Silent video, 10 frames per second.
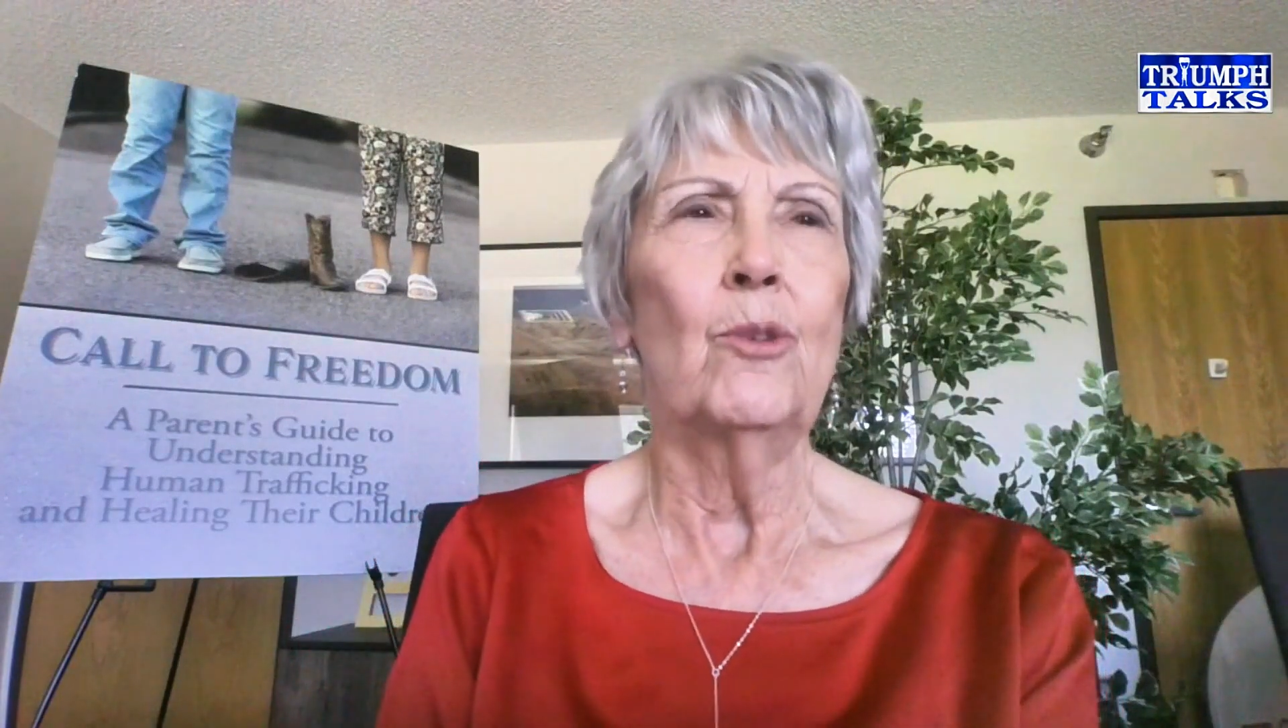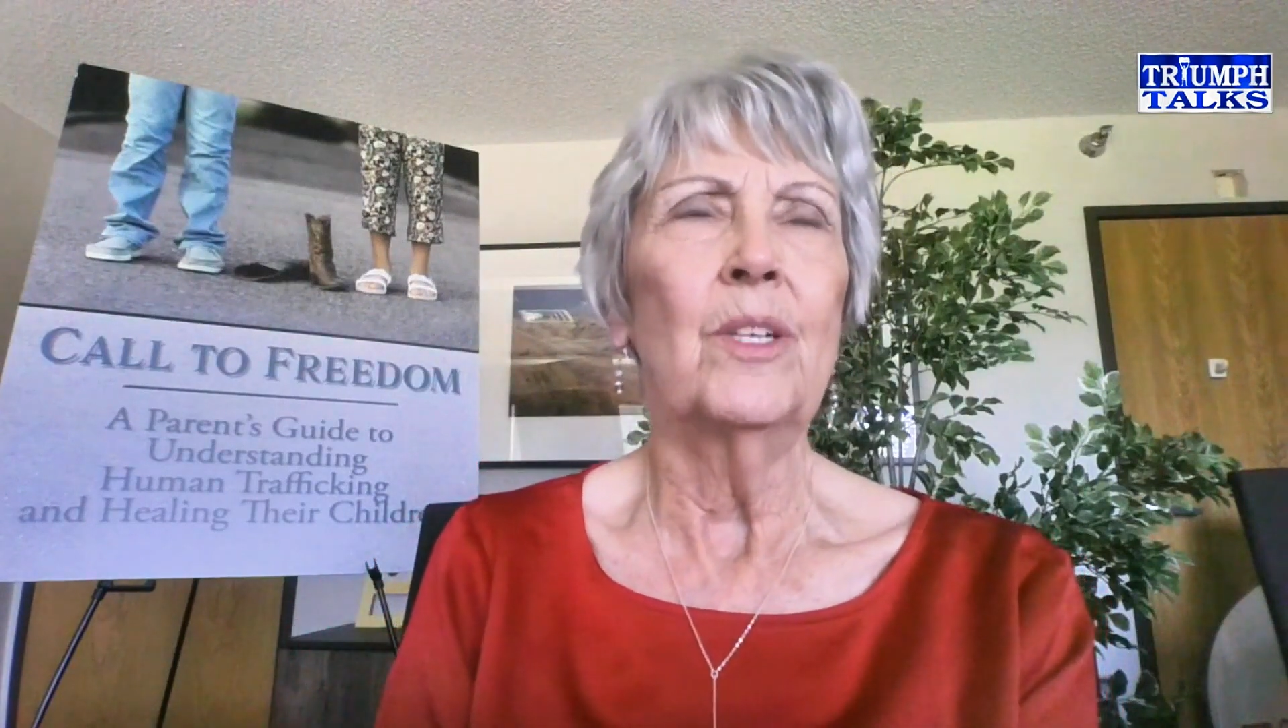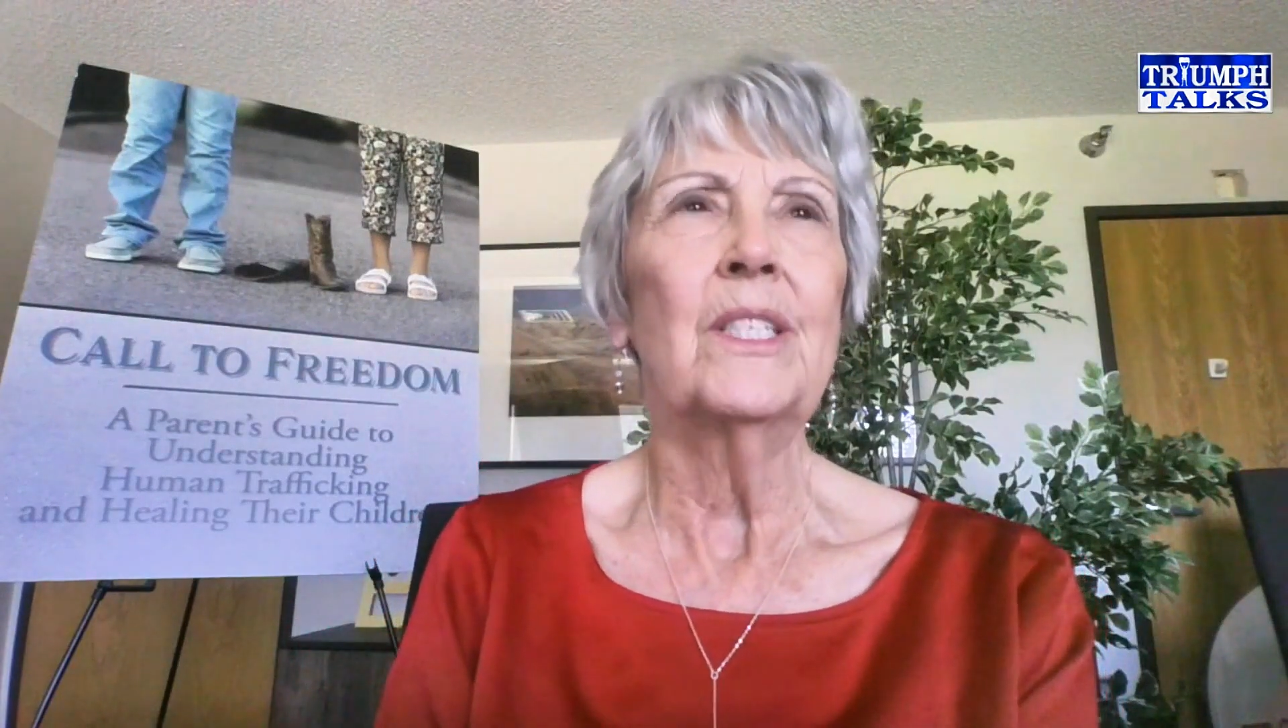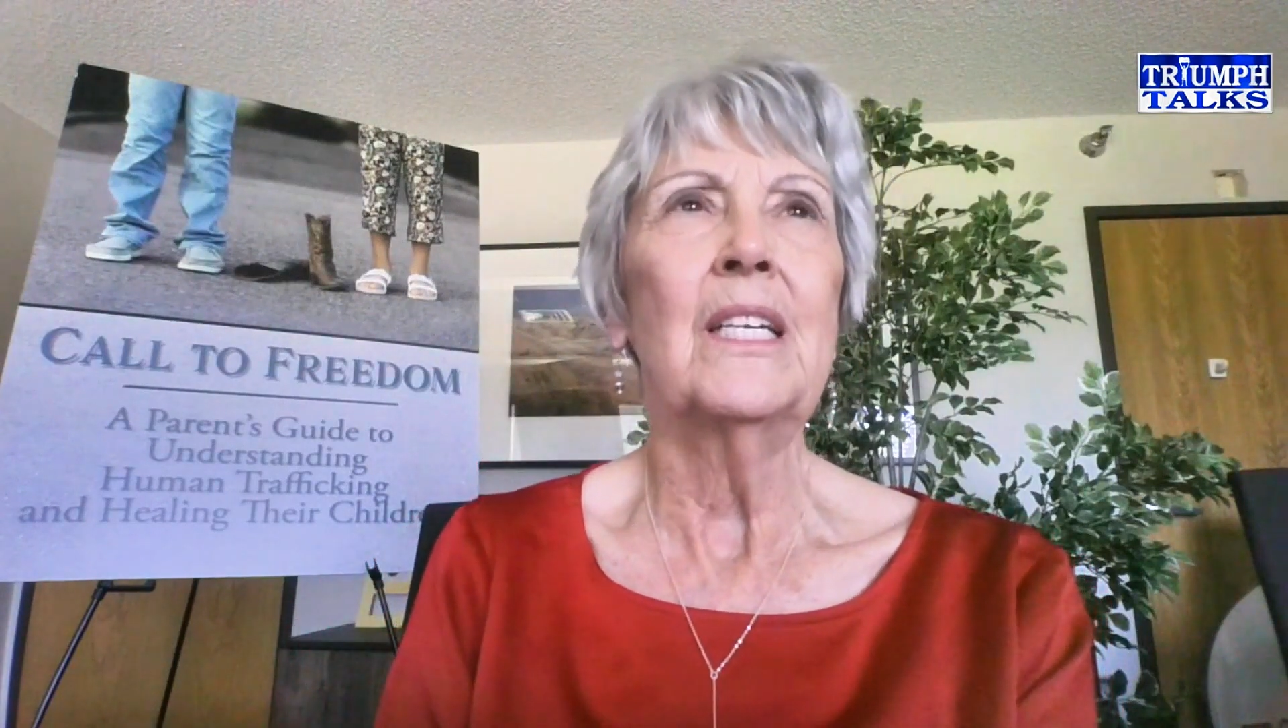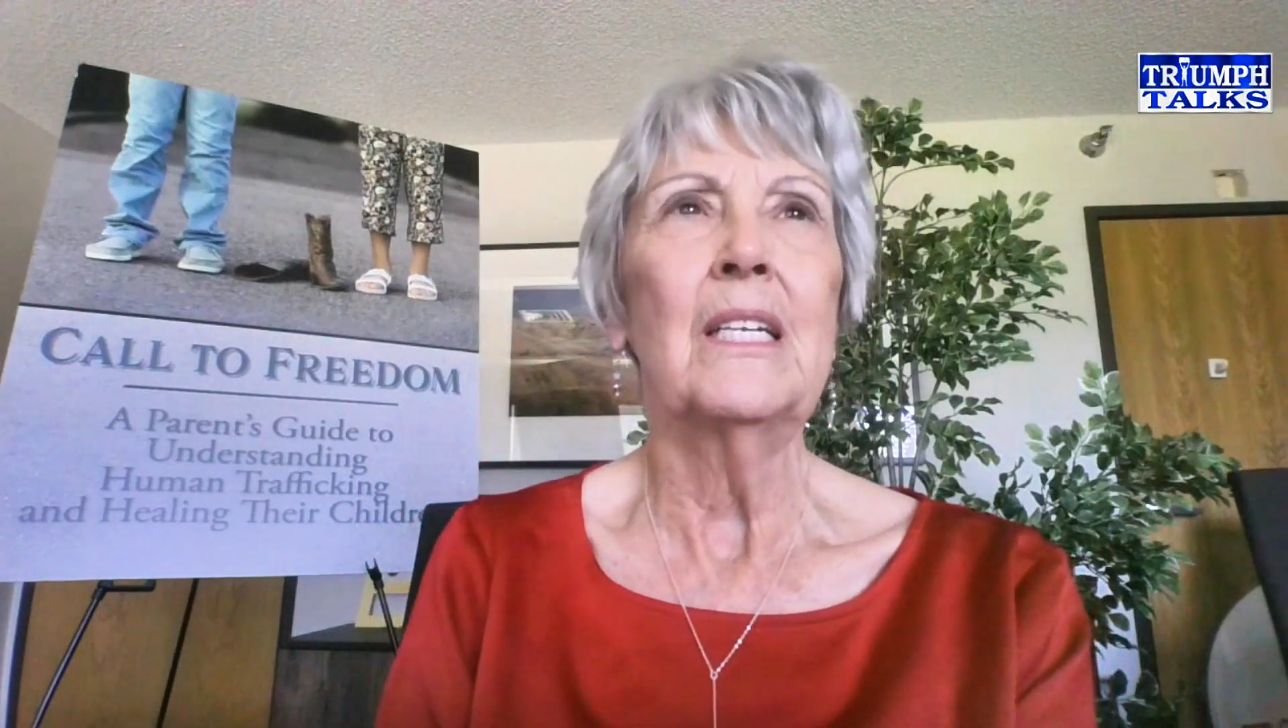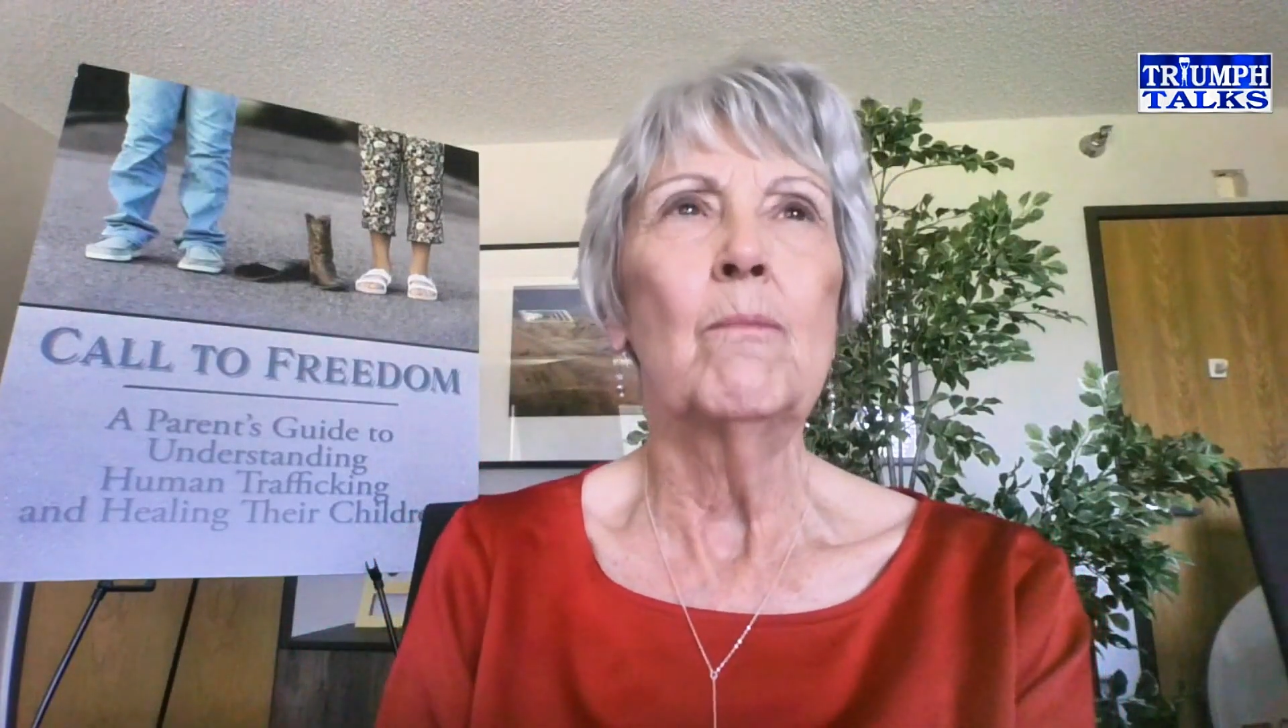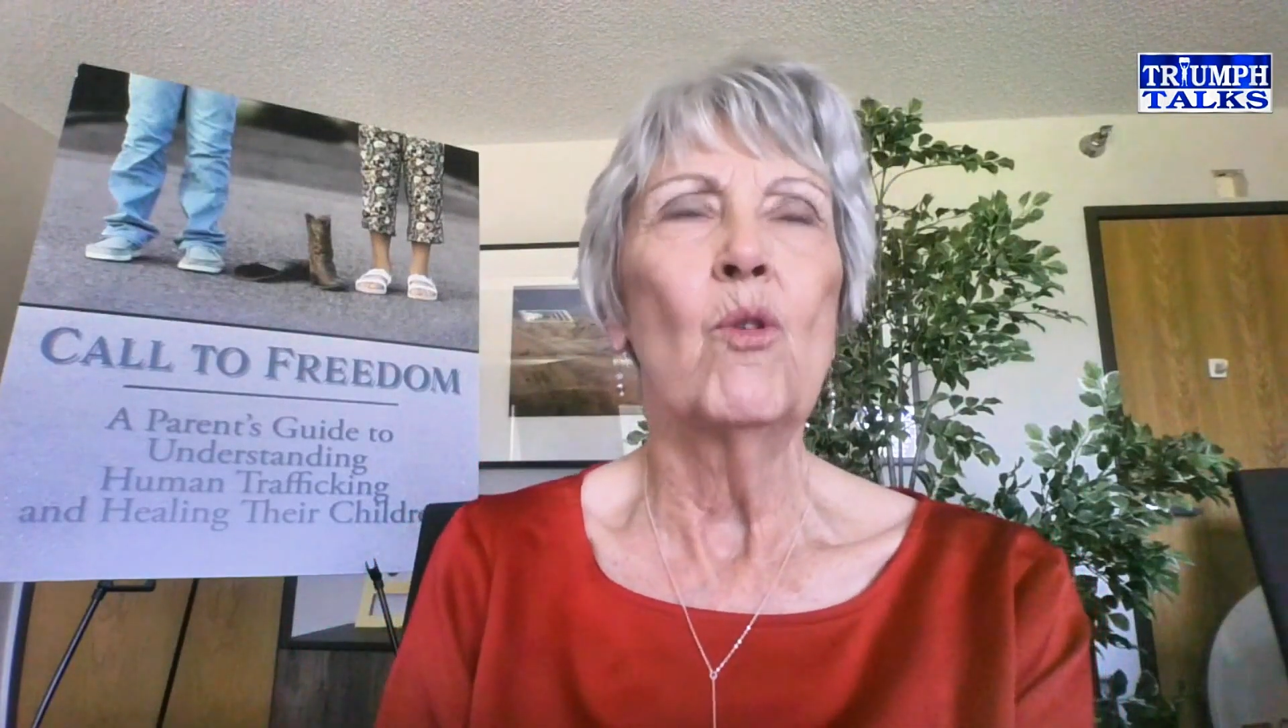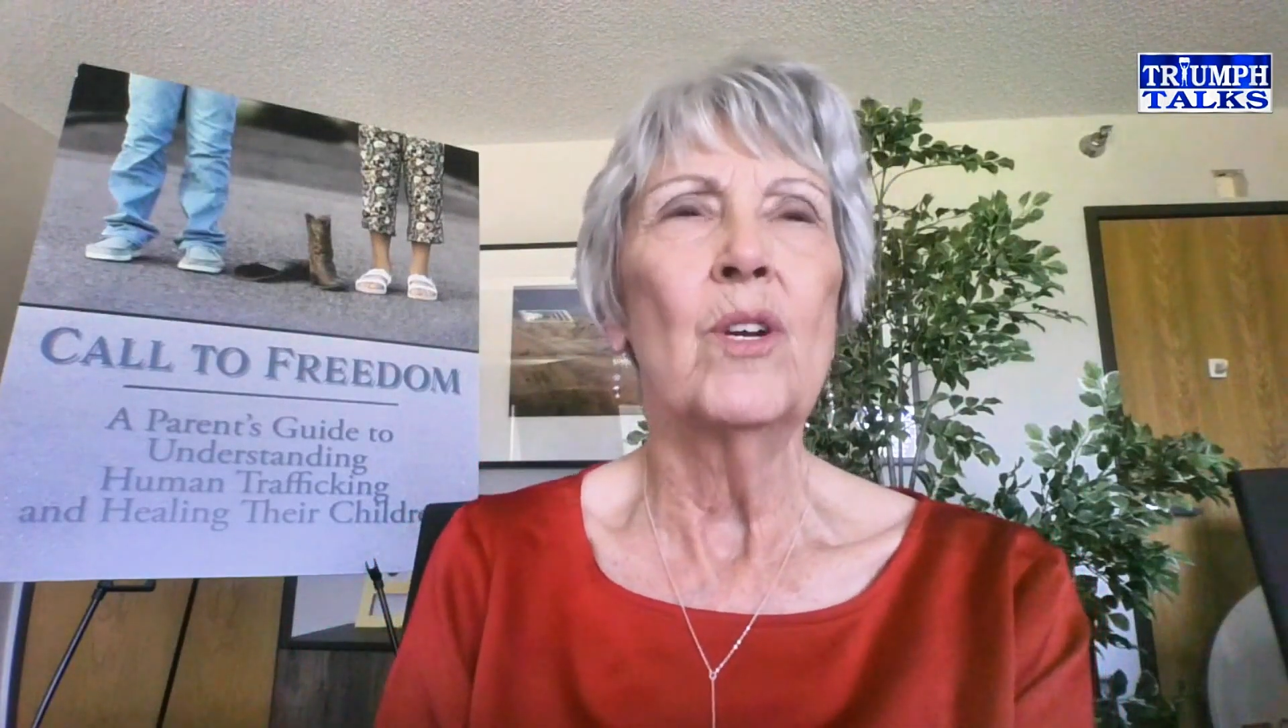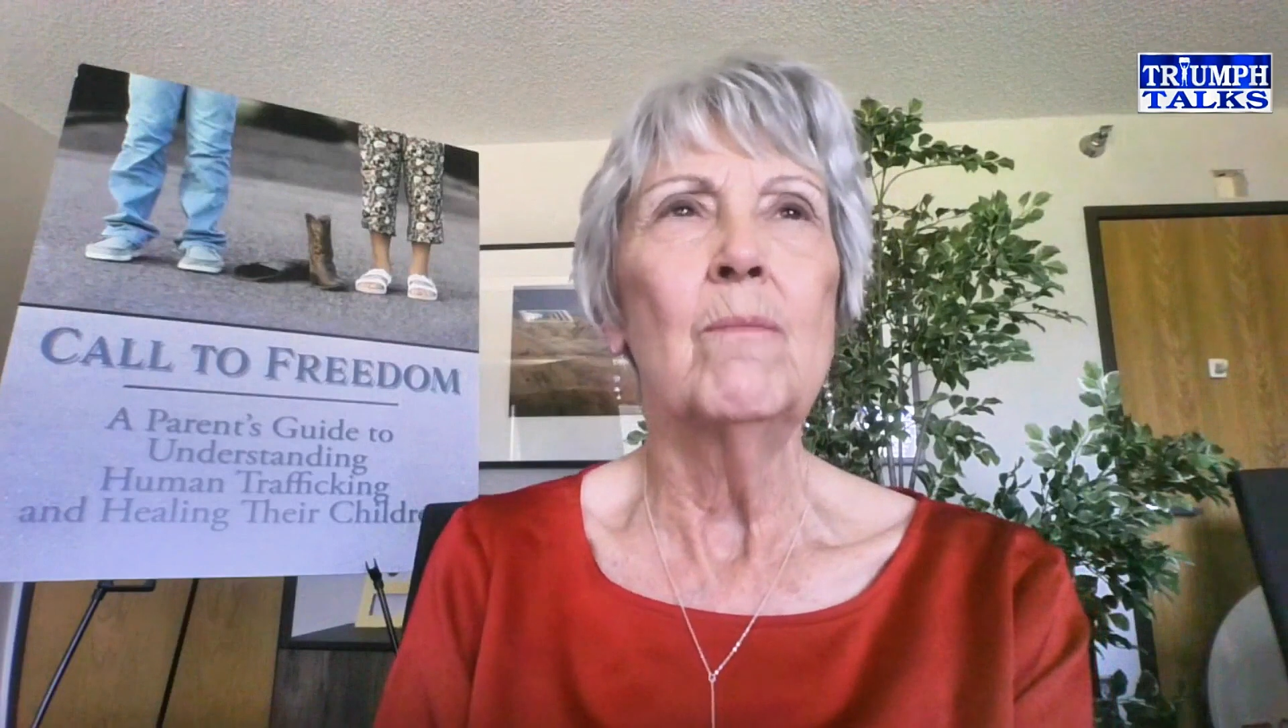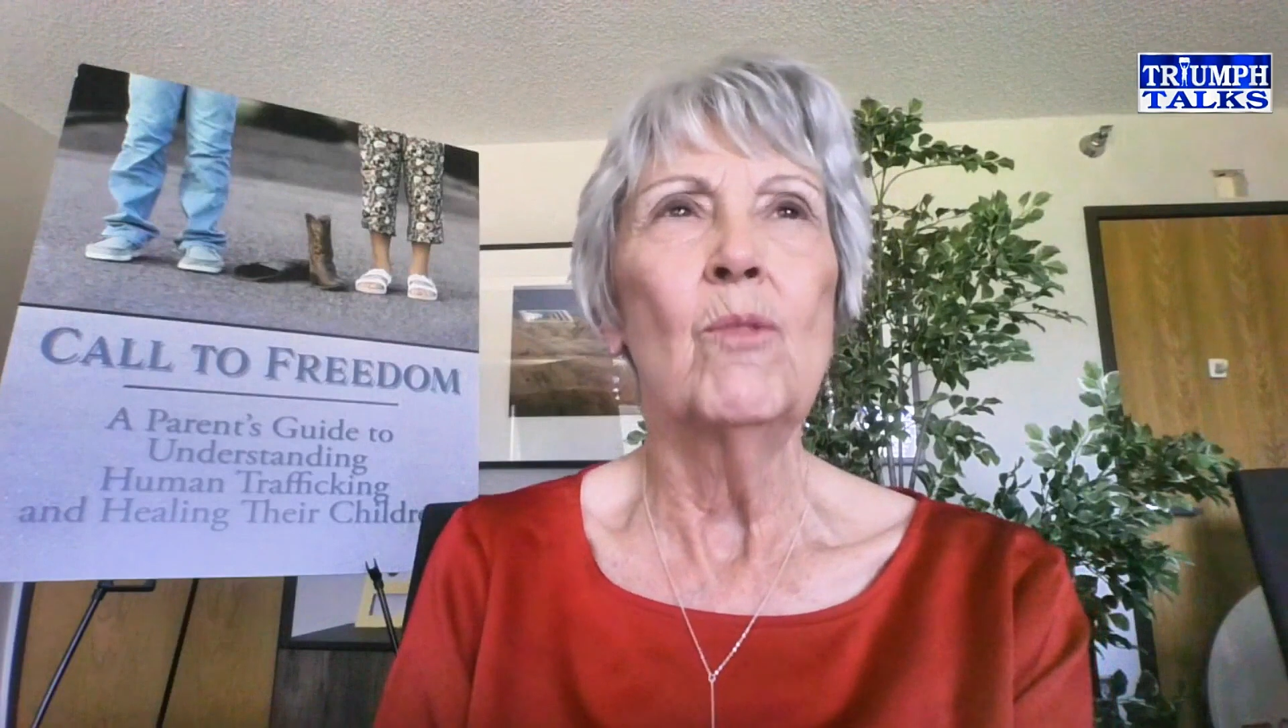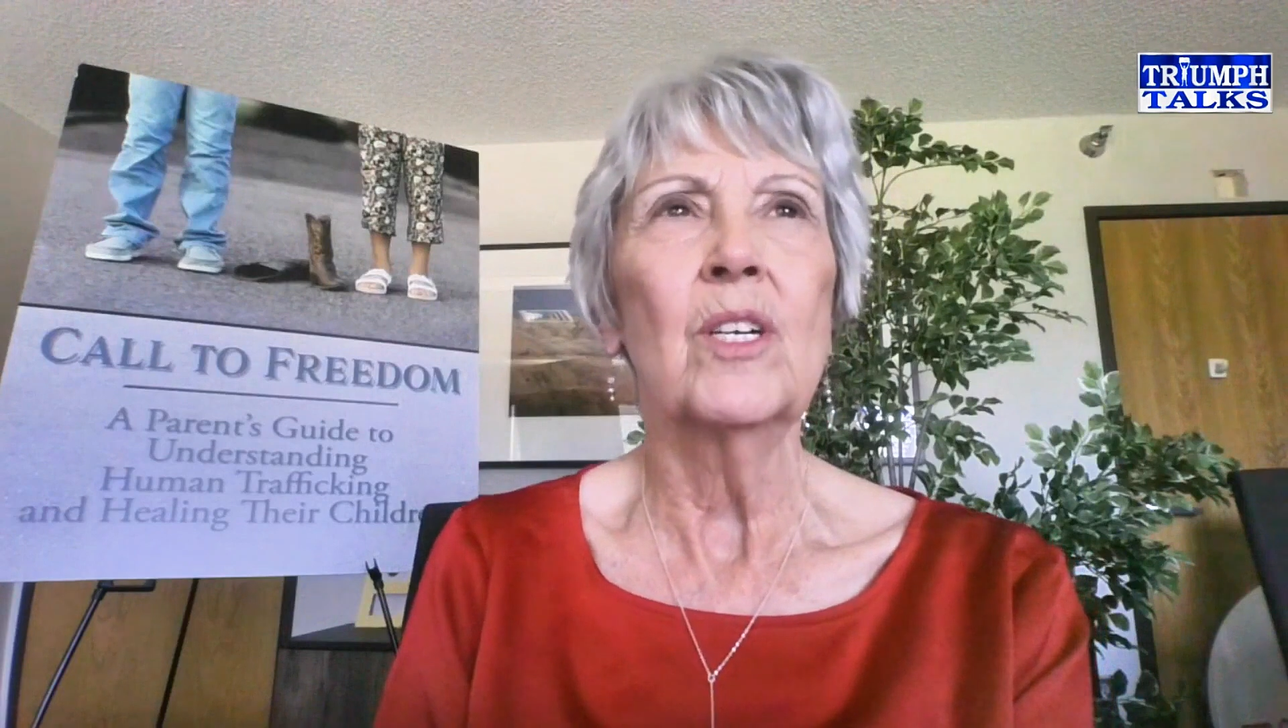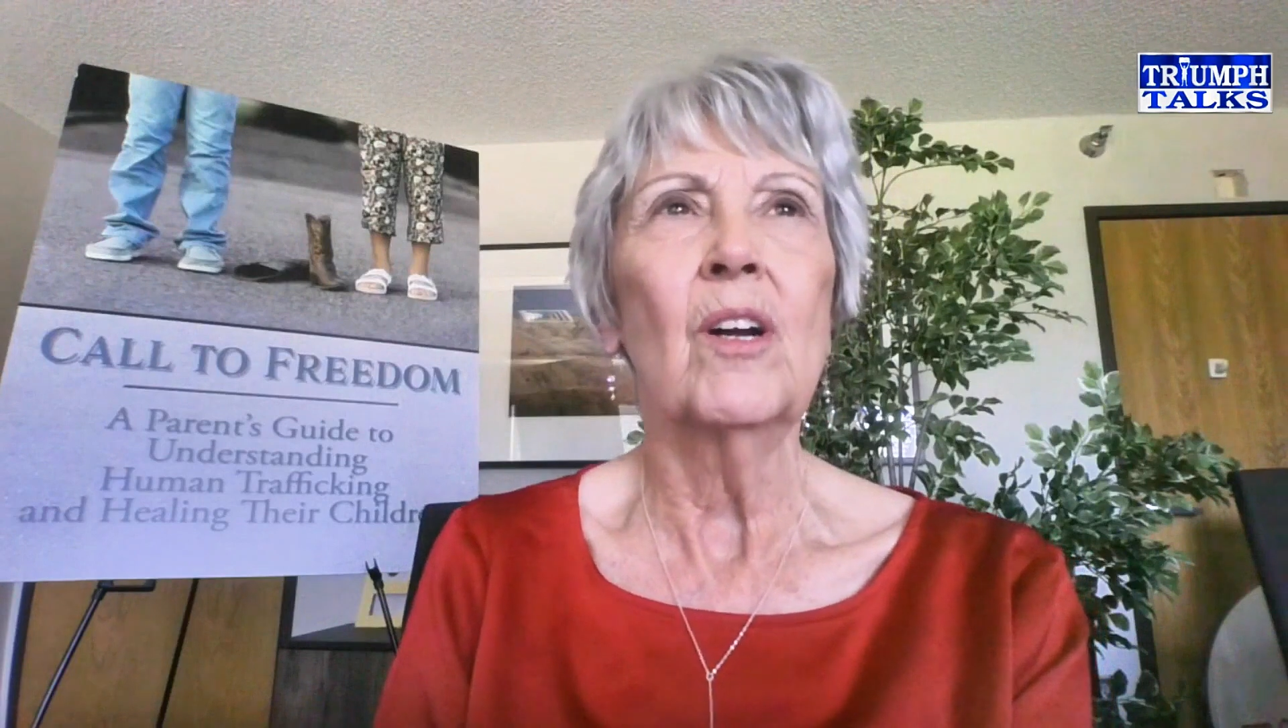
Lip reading: we're getting more and more